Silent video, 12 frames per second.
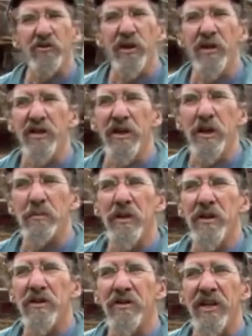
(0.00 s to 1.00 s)
friend
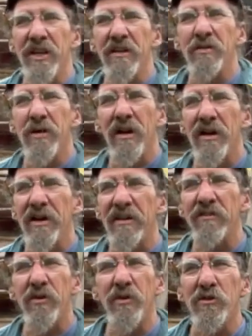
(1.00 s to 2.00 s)
Peter there,
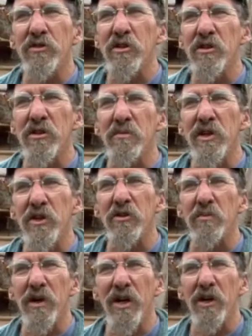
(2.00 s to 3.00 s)
everyone seems to be
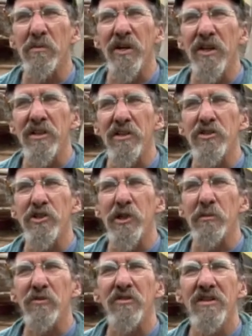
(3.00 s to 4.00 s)
inspired by these
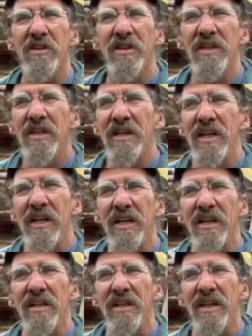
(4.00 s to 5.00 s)
ships.
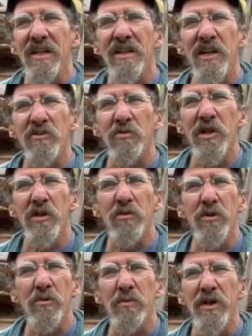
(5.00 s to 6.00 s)
And next week
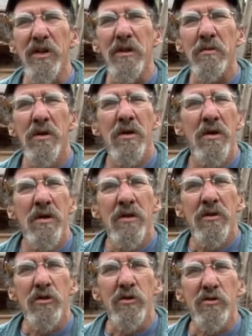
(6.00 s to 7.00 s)
we'll be
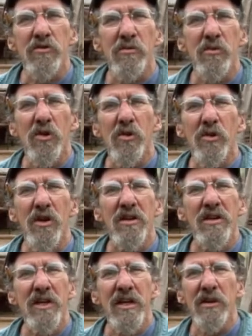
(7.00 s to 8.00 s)
doing some more
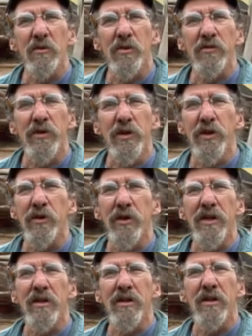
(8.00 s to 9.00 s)
work, and we'll fill you
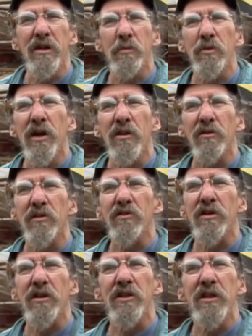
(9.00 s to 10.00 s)
in on our
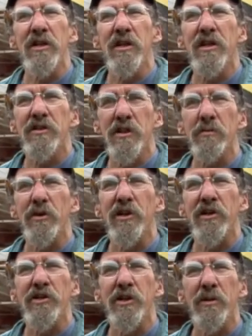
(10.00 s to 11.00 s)
progress on the Tea
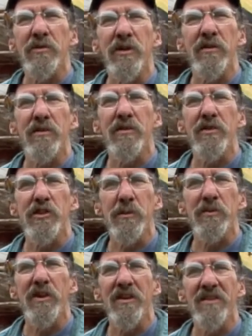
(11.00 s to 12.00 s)
Party ships here at the
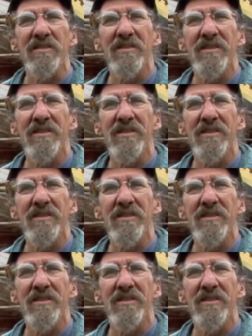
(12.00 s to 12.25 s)
shipyard.